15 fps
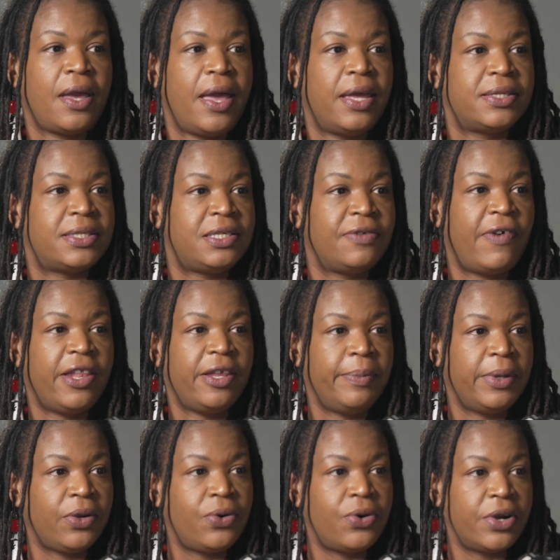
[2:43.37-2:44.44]
as
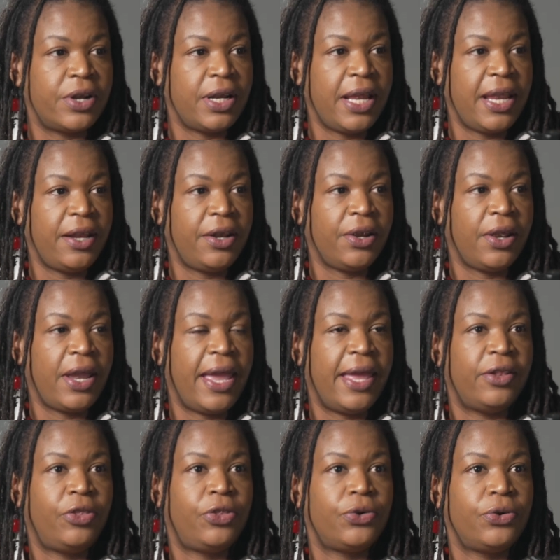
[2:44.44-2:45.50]
development coordinator,
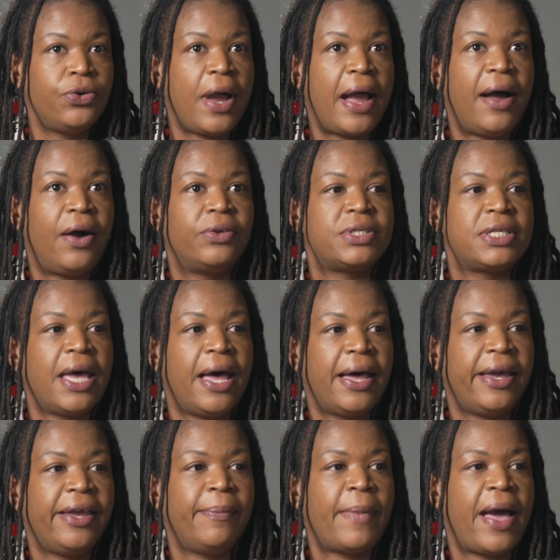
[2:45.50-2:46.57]
and throughout
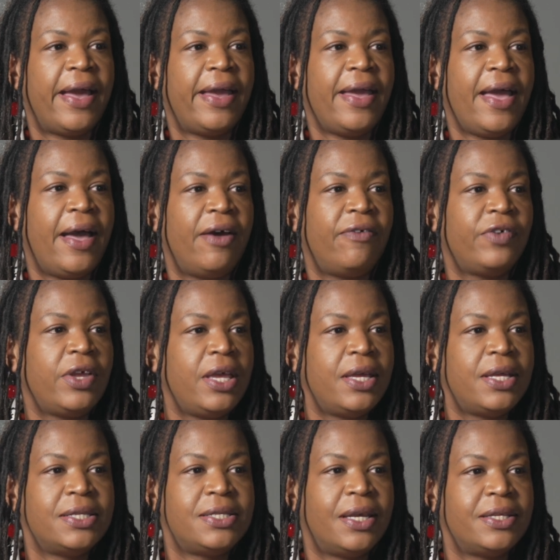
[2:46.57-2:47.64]
time I have
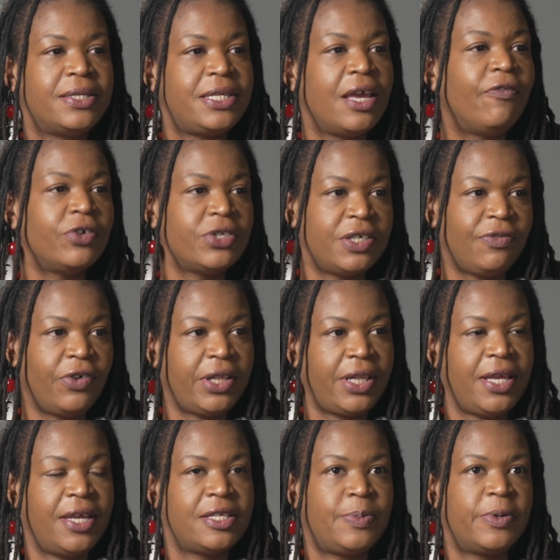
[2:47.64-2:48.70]
done several different
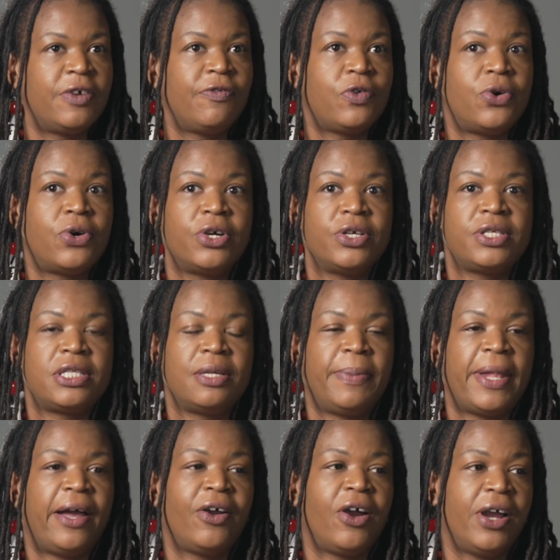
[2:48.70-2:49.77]
things, but of course the
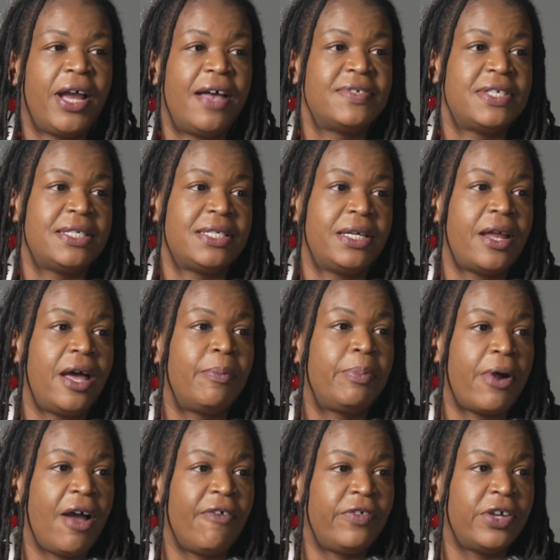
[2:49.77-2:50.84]
Black Archives is a
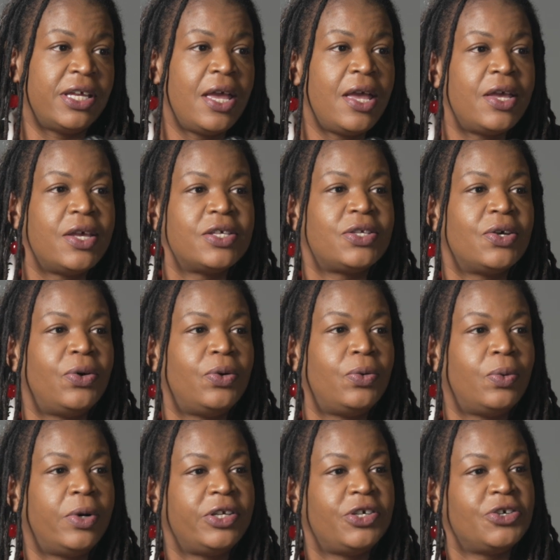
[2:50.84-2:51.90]
nonprofit. So
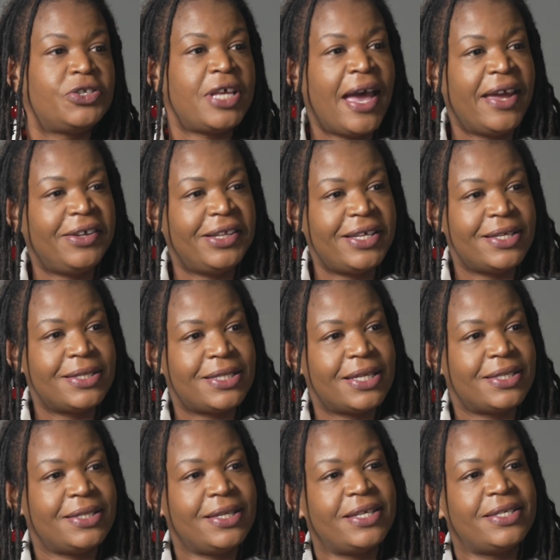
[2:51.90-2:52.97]
what your title is
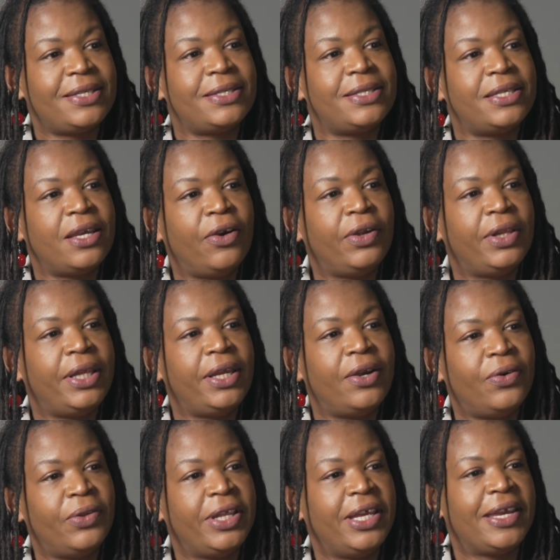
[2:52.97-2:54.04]
doesn't necessarily
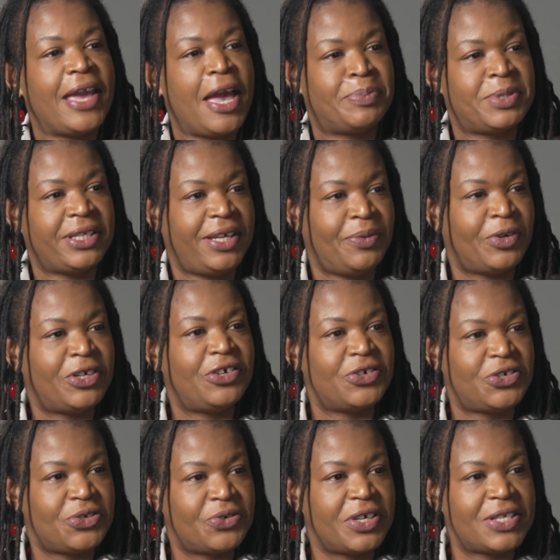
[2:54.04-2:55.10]
only encapsulate what you're
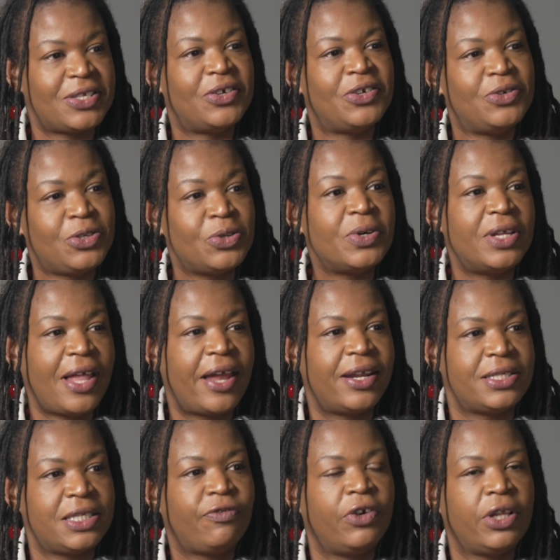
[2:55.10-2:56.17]
doing. So you do a lot
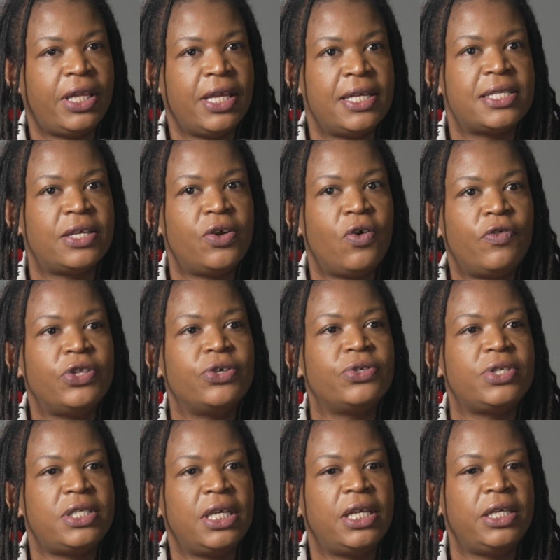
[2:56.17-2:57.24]
of different things. And over
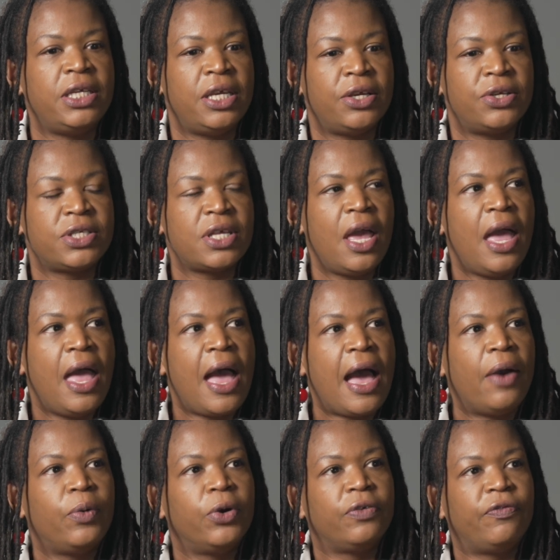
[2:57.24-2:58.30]
those 10 years,
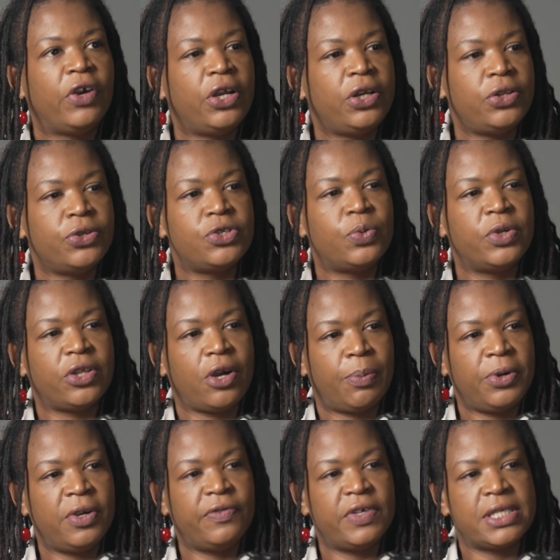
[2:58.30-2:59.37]
I worked very close with our
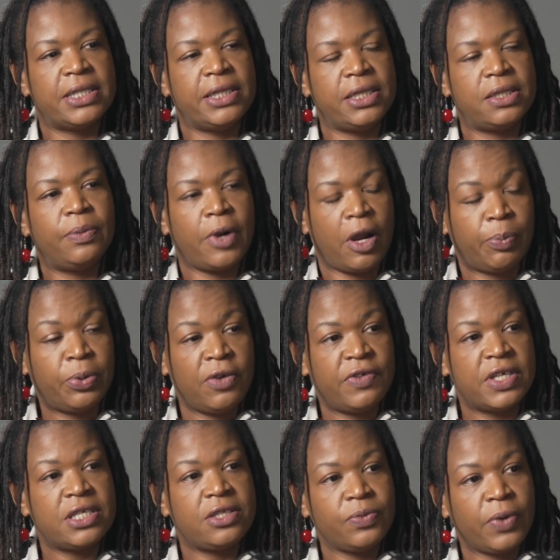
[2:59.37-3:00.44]
previous
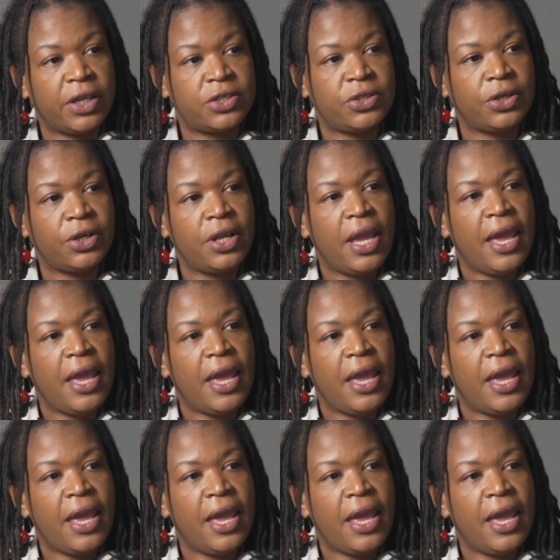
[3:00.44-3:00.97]
director.